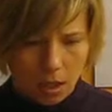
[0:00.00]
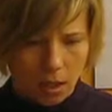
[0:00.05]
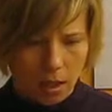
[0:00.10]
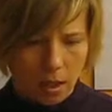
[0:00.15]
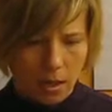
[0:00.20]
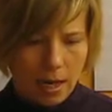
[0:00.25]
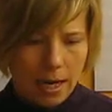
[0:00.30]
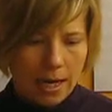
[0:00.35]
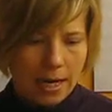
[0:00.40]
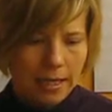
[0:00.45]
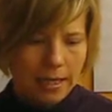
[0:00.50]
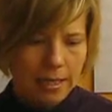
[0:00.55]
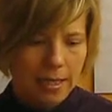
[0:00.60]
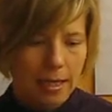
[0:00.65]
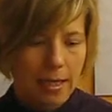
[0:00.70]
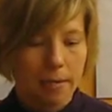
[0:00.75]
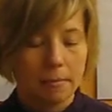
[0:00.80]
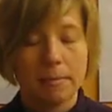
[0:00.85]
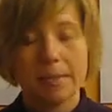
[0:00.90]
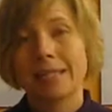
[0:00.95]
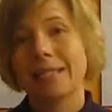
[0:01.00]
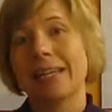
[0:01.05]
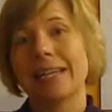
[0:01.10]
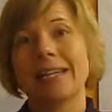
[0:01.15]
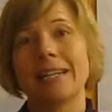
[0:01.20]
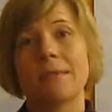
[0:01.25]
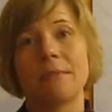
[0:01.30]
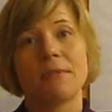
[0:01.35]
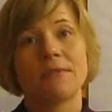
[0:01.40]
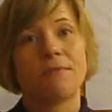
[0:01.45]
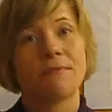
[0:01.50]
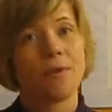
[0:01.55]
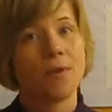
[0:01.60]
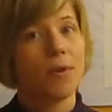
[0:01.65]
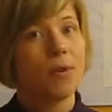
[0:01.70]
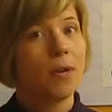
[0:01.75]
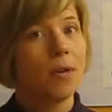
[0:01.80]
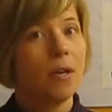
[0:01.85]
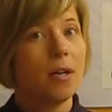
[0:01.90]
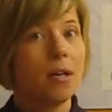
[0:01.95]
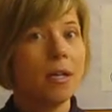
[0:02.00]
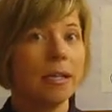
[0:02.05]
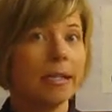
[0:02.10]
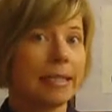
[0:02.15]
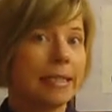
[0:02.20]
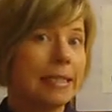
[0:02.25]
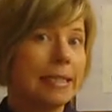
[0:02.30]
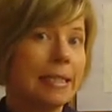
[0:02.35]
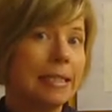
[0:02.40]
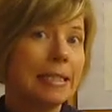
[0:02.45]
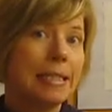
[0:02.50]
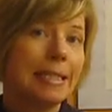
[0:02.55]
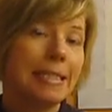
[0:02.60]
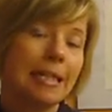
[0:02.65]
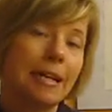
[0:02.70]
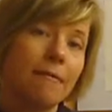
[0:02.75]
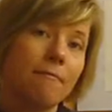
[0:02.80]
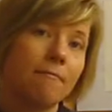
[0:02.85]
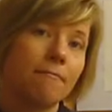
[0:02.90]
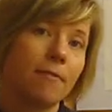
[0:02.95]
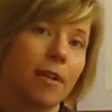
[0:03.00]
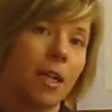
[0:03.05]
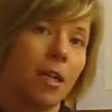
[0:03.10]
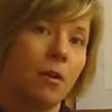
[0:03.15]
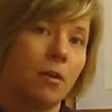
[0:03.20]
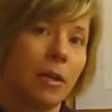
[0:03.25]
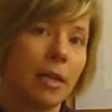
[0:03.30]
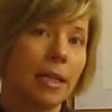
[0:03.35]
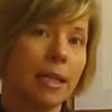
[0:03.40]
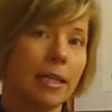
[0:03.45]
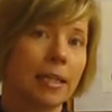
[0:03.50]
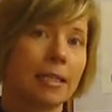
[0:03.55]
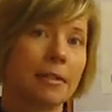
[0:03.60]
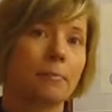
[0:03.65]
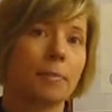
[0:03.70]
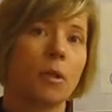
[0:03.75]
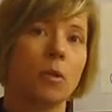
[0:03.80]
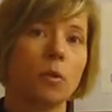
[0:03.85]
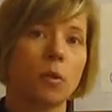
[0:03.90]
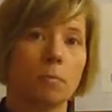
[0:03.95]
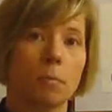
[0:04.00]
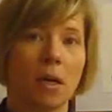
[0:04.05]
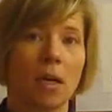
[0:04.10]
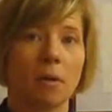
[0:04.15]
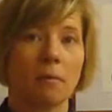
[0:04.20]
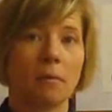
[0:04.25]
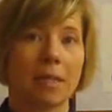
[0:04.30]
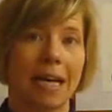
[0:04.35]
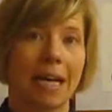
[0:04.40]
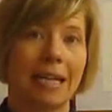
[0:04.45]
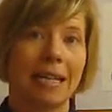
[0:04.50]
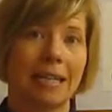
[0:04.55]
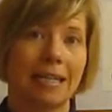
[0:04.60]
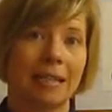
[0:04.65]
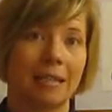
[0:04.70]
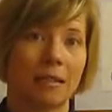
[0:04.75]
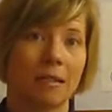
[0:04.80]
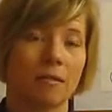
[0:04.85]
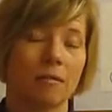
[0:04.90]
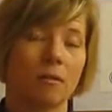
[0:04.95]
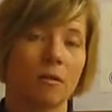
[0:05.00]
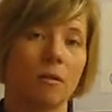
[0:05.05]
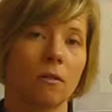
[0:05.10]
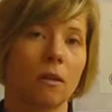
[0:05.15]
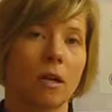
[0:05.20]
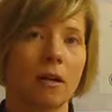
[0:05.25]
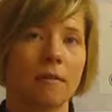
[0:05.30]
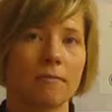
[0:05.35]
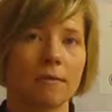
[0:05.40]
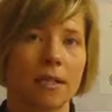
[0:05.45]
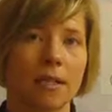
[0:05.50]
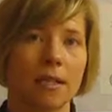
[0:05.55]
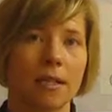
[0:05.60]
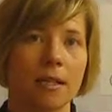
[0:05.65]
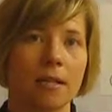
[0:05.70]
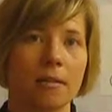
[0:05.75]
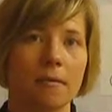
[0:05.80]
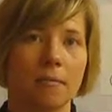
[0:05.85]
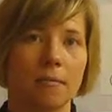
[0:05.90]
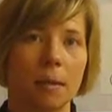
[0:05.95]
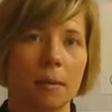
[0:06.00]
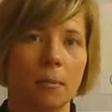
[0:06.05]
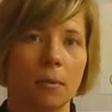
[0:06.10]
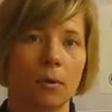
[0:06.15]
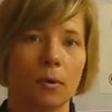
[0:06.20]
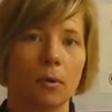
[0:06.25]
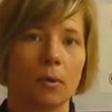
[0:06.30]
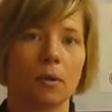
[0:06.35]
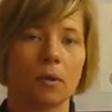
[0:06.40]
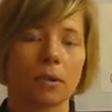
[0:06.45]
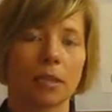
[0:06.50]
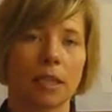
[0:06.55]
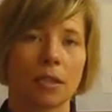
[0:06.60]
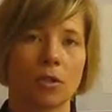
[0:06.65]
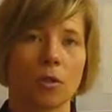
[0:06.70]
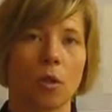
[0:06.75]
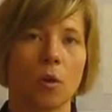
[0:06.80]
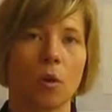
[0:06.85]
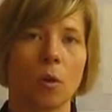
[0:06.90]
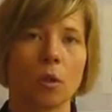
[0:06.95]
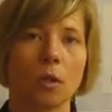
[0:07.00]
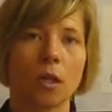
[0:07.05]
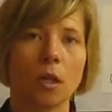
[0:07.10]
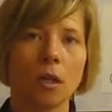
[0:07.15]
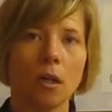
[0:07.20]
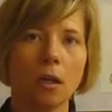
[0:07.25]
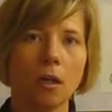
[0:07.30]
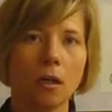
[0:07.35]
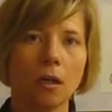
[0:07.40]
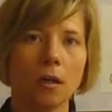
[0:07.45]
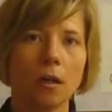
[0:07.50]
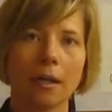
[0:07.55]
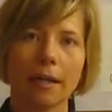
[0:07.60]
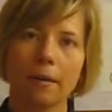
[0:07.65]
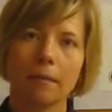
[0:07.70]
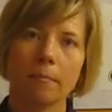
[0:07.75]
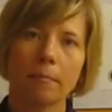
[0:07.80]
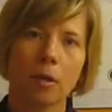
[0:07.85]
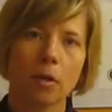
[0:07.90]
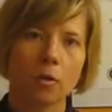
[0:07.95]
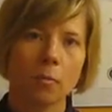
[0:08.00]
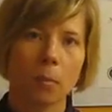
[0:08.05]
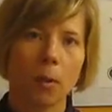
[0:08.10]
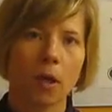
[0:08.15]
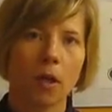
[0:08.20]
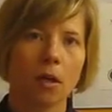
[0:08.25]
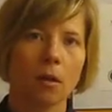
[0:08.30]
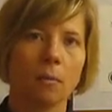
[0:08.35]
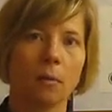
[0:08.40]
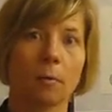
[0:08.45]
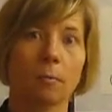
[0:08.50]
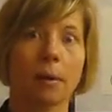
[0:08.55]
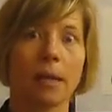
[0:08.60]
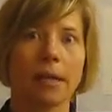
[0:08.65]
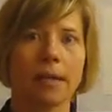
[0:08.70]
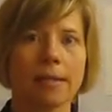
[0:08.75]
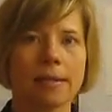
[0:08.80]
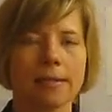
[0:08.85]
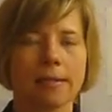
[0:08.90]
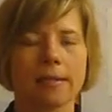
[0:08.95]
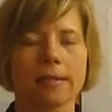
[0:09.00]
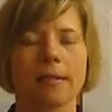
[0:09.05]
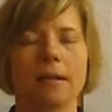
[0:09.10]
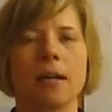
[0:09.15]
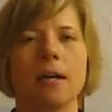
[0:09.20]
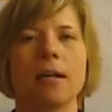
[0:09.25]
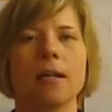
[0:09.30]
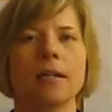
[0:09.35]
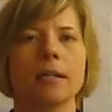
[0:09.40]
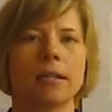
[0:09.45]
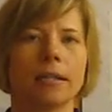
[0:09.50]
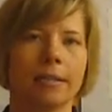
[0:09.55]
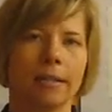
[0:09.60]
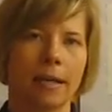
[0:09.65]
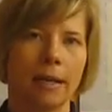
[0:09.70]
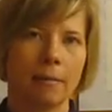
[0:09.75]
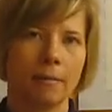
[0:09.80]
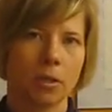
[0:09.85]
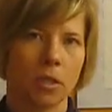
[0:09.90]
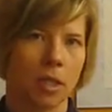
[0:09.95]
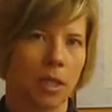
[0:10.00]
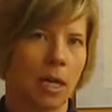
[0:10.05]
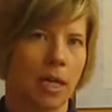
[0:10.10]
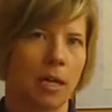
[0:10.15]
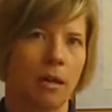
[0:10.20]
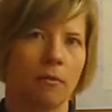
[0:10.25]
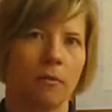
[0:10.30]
Alright, mistake number 4 is not following postpartum diet. So often people get told, oh, postpartum or pregnancy is not a time to diet.